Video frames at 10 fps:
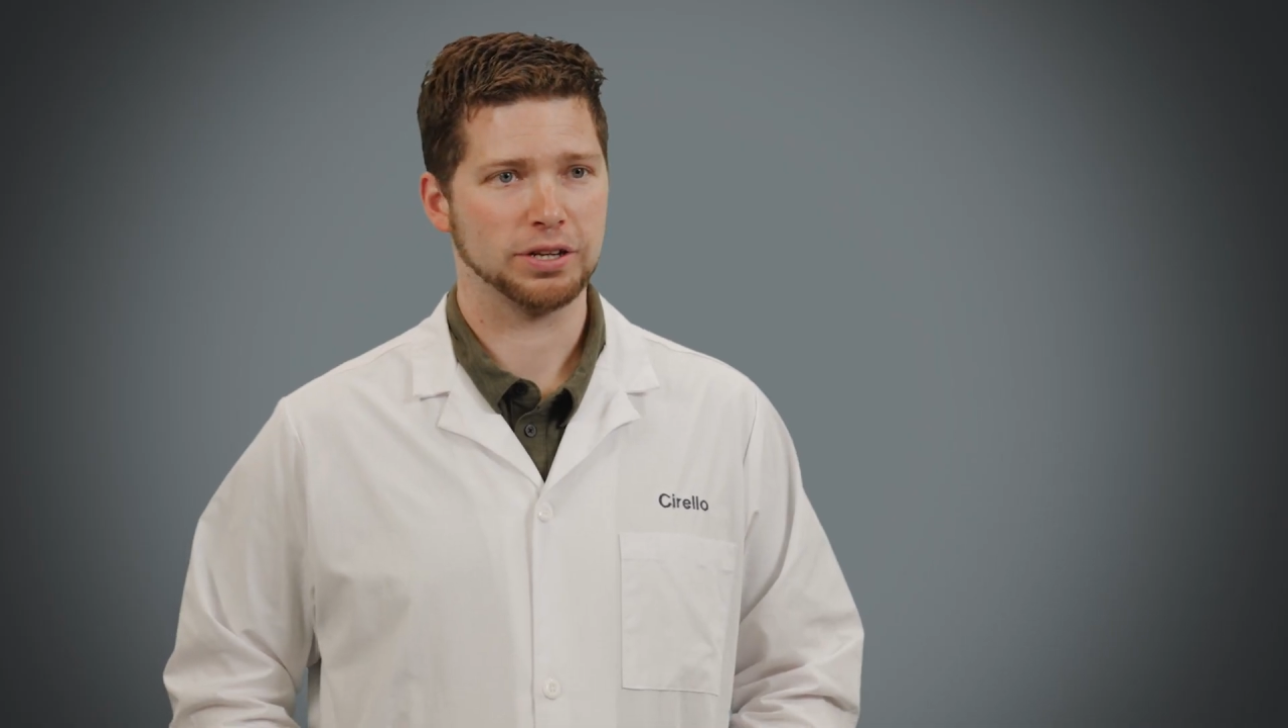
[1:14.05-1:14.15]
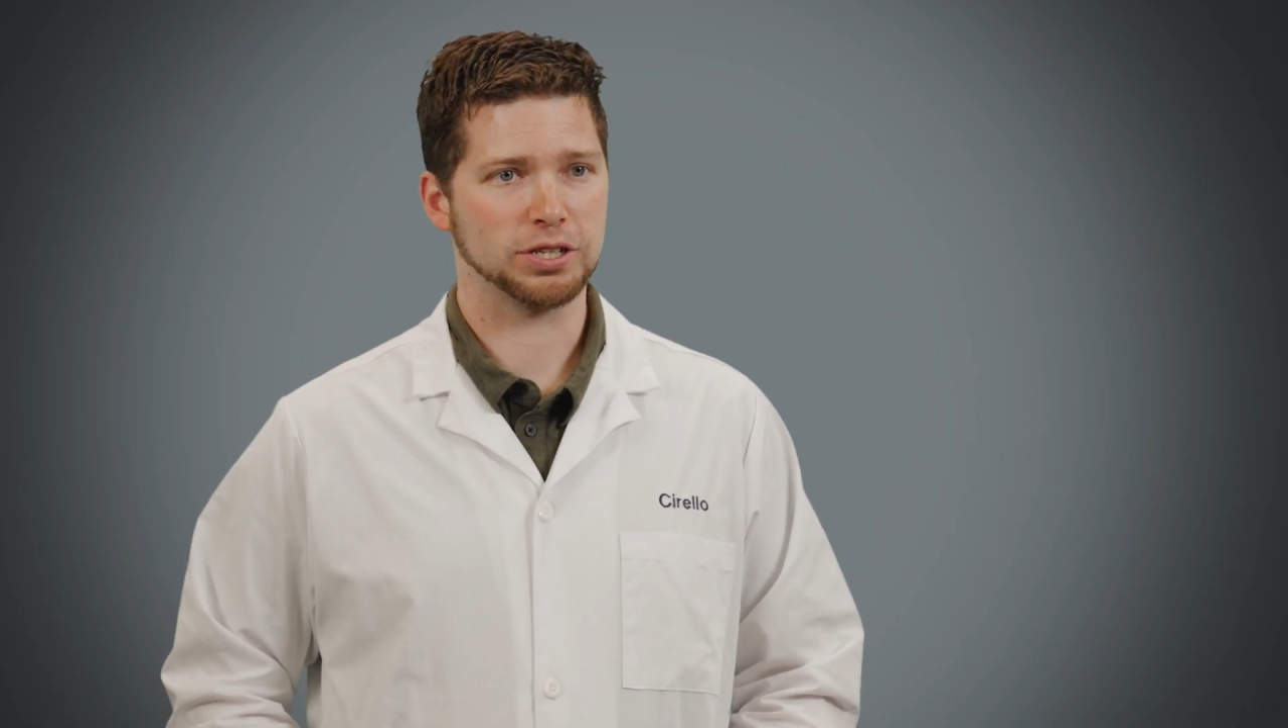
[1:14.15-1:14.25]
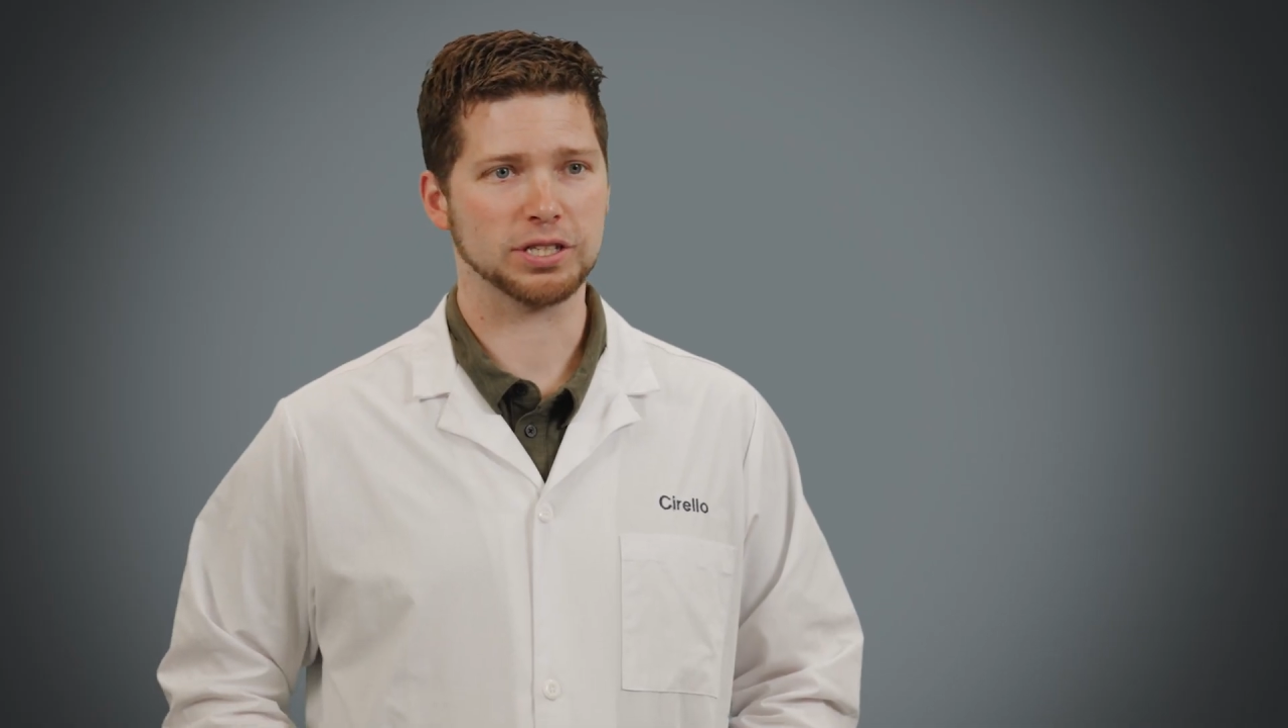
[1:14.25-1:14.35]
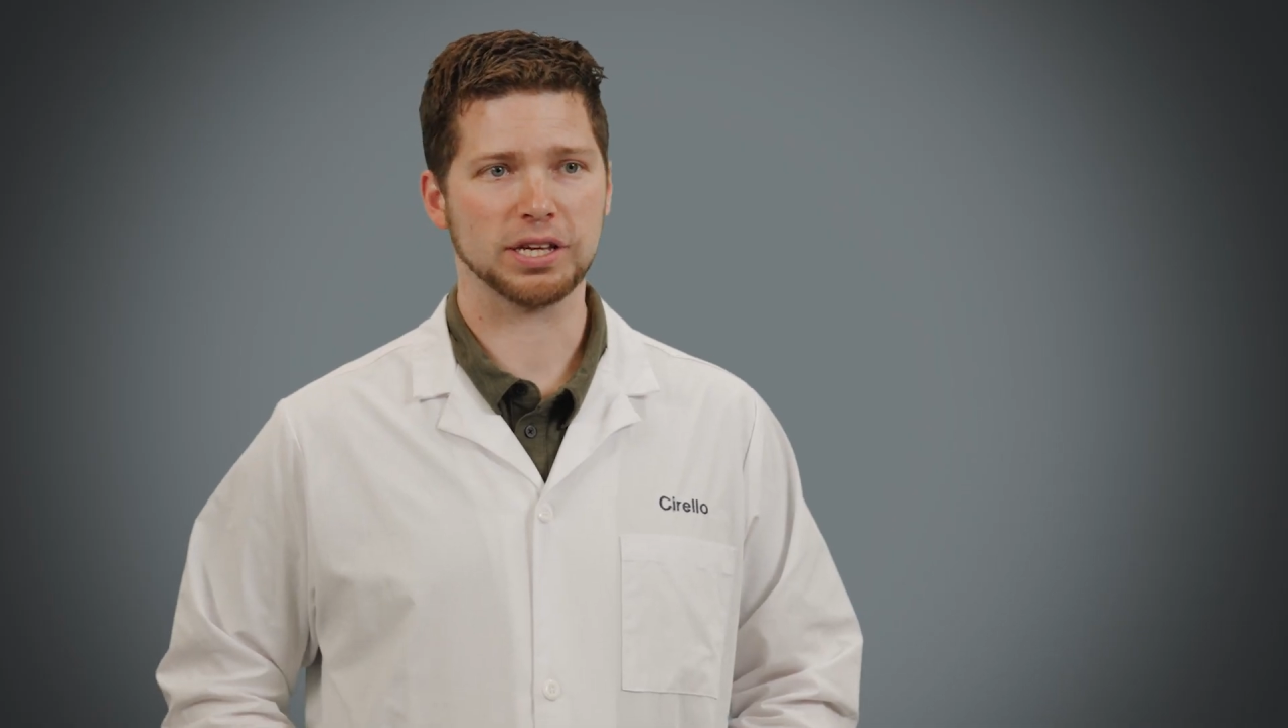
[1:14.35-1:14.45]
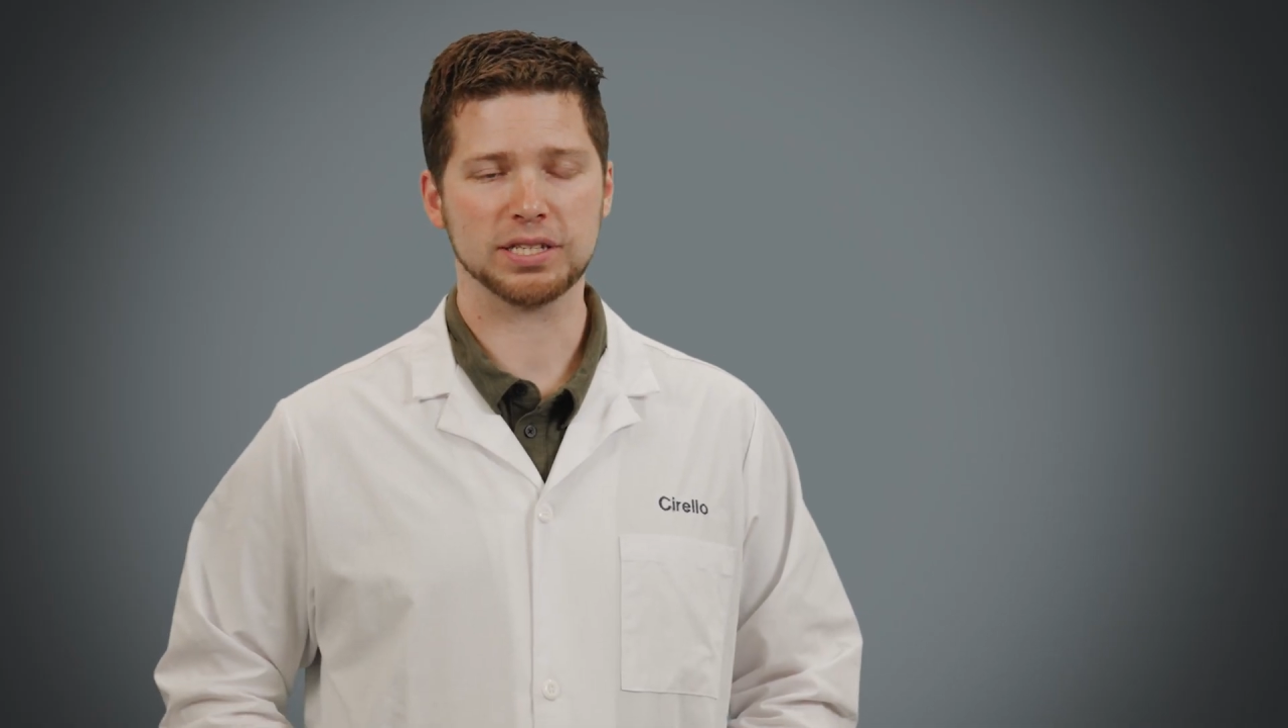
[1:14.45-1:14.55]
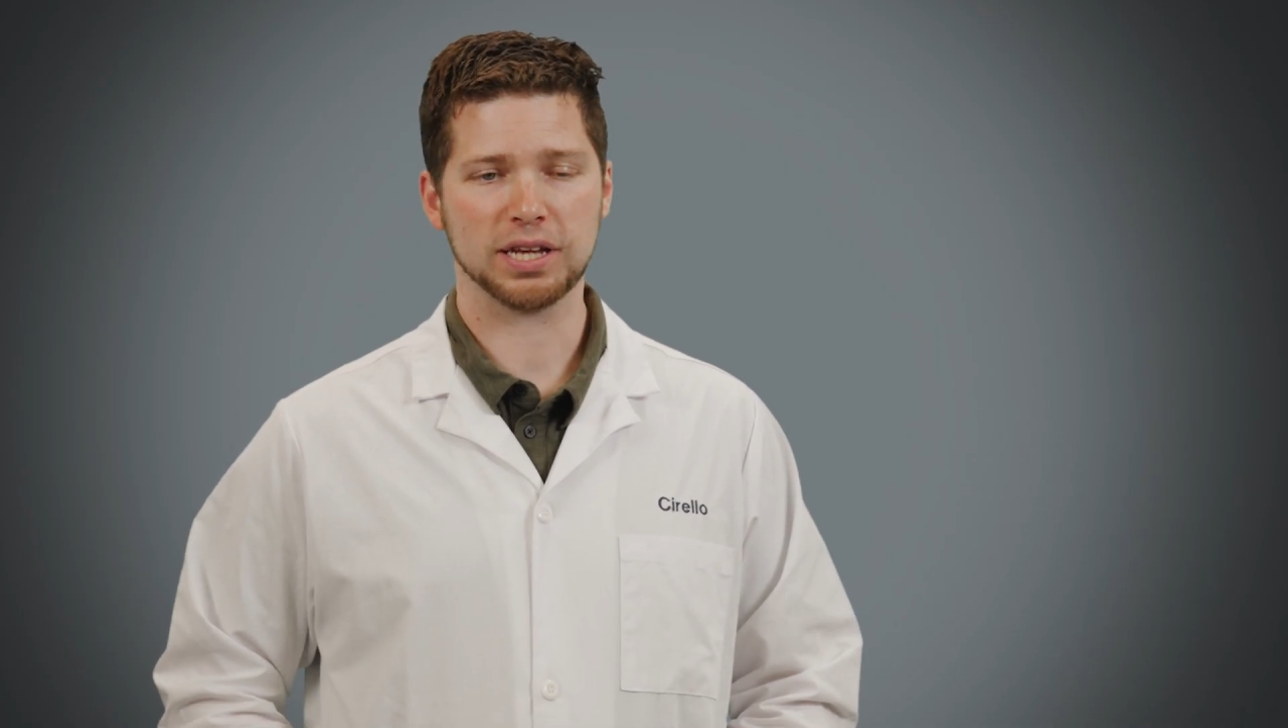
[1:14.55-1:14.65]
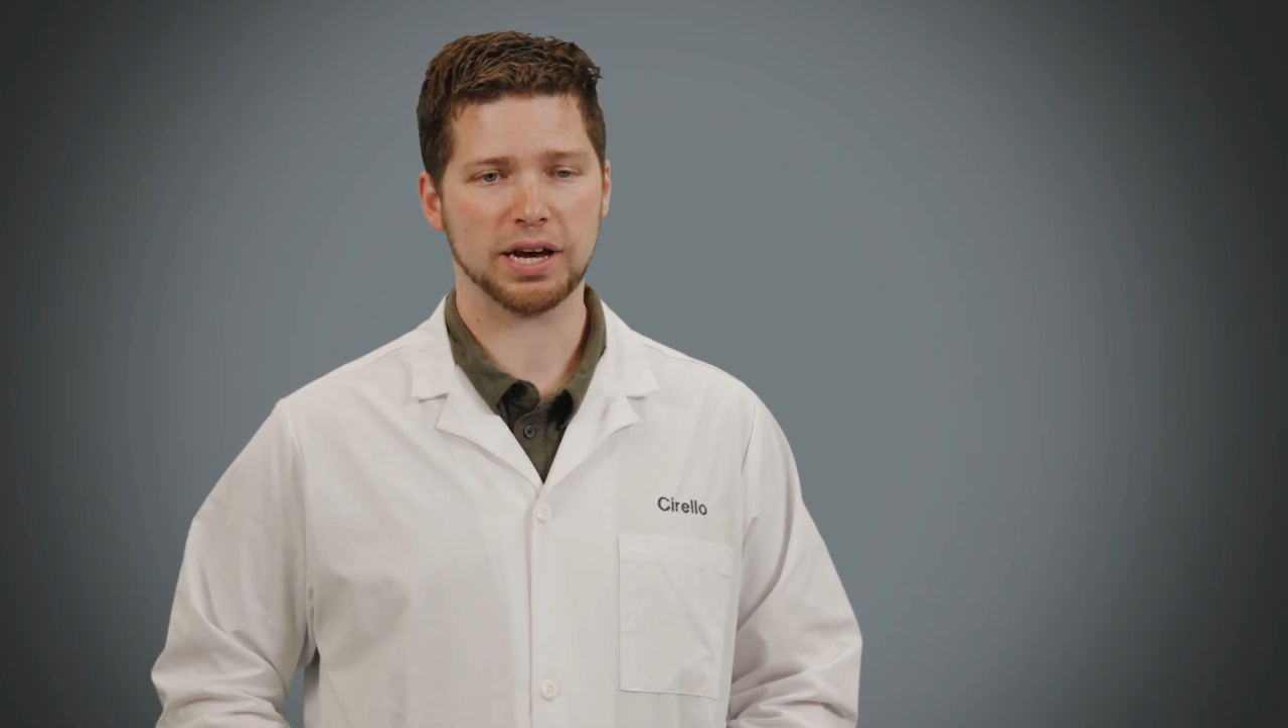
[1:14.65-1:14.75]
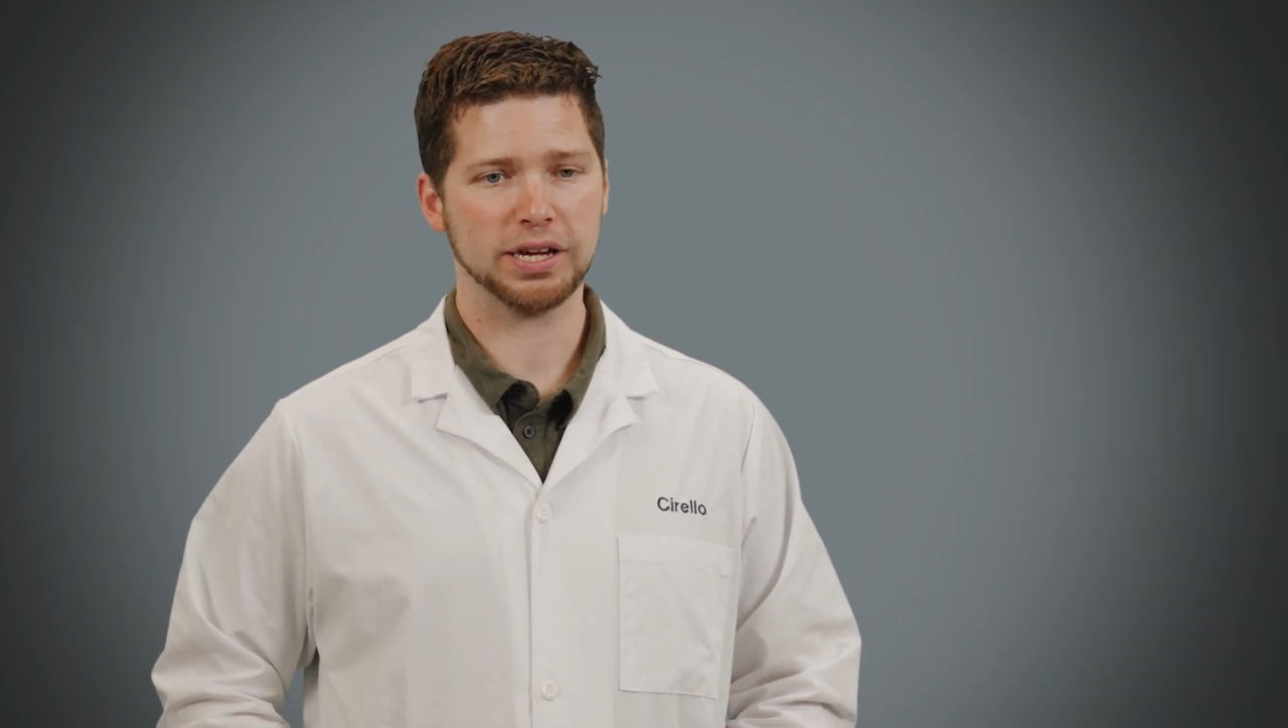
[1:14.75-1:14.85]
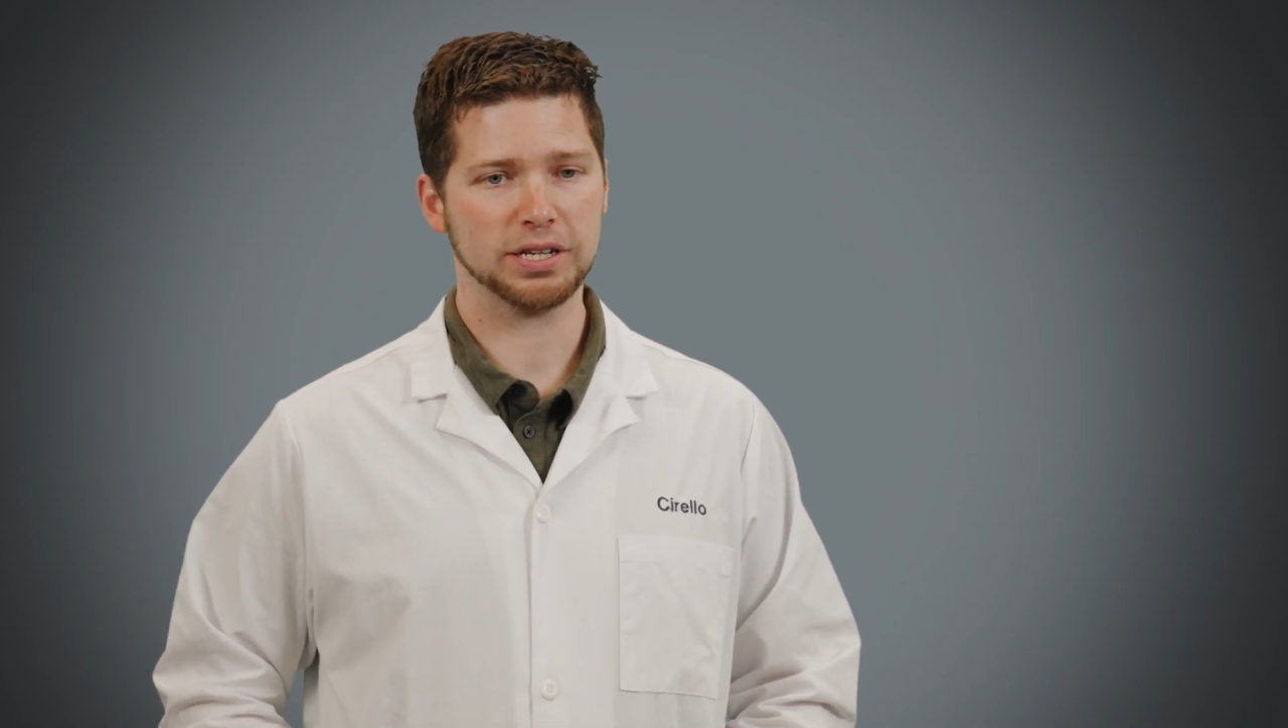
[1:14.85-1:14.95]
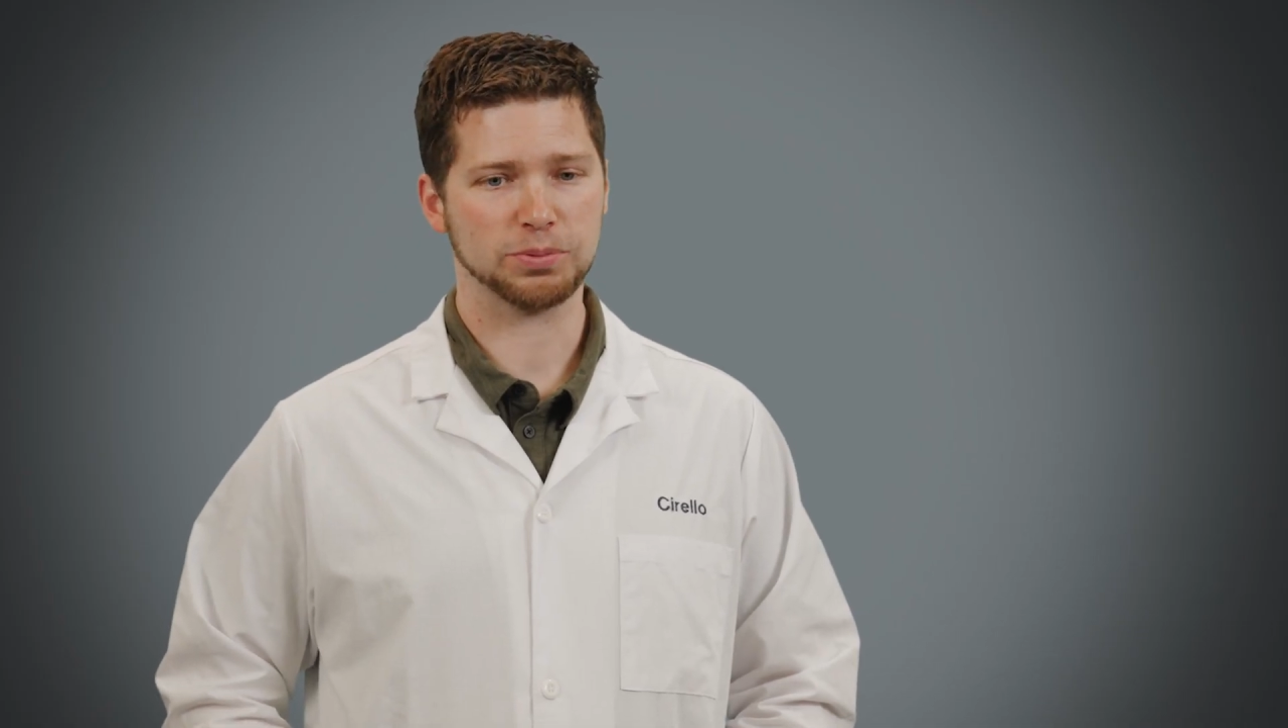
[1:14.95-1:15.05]
just like
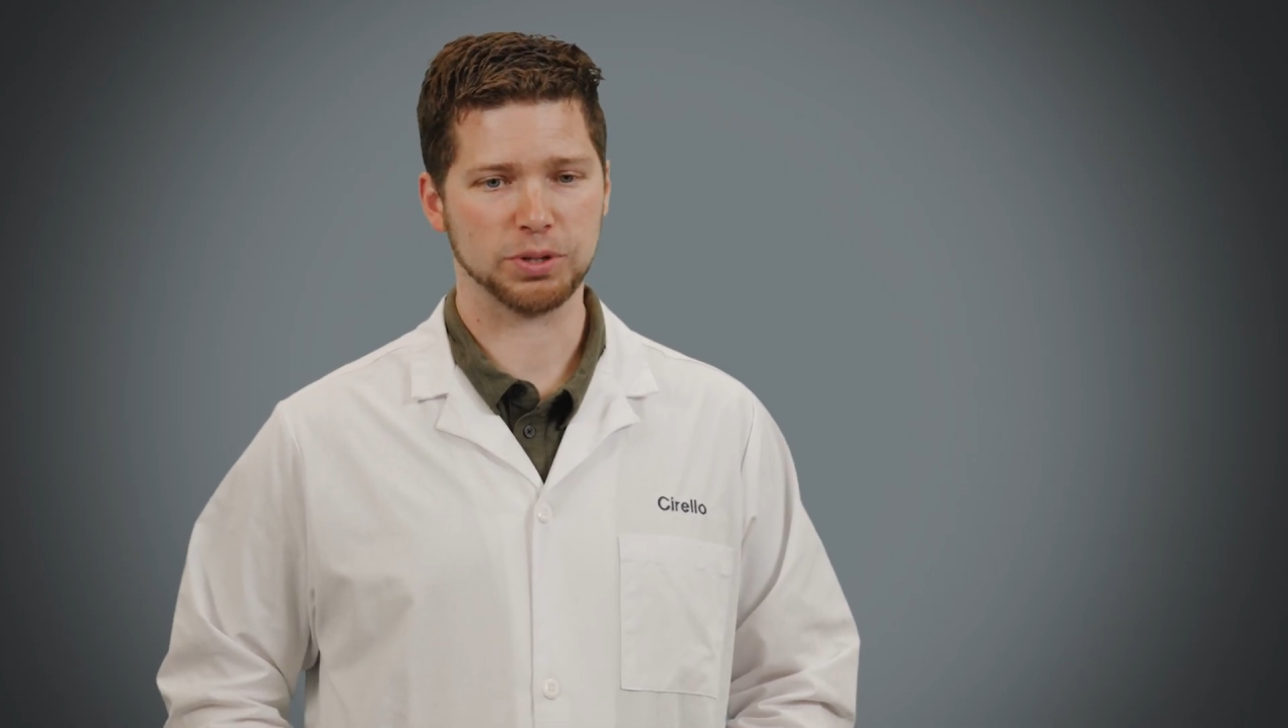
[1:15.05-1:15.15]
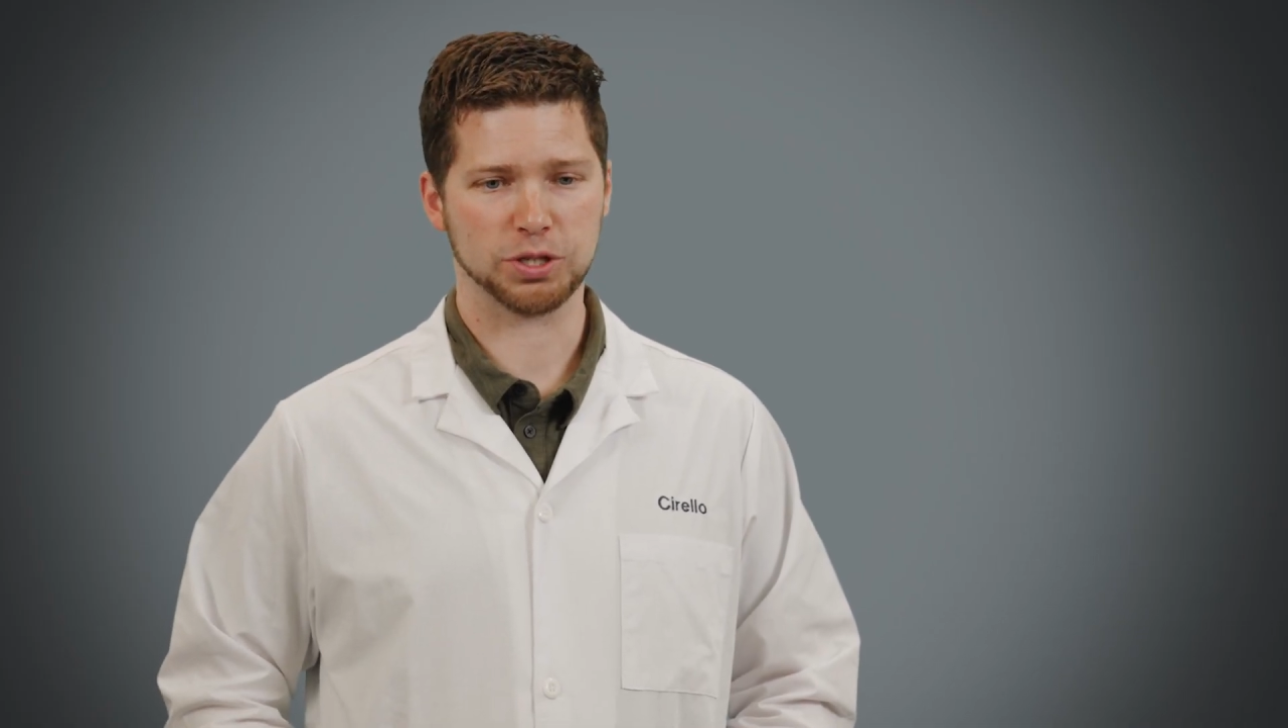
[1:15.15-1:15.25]
science,